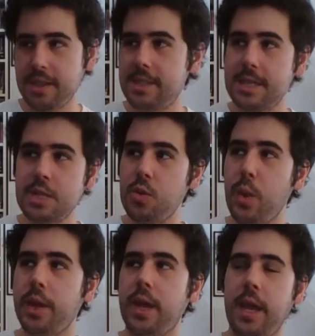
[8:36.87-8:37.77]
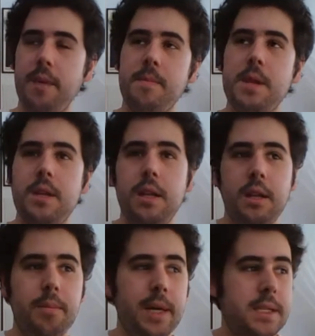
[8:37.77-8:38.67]
It's such a weird game,
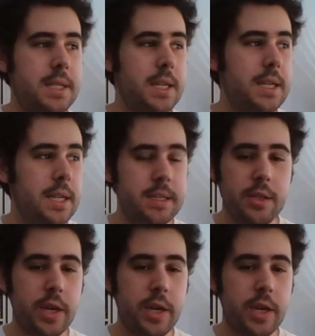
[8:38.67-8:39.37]
but uh,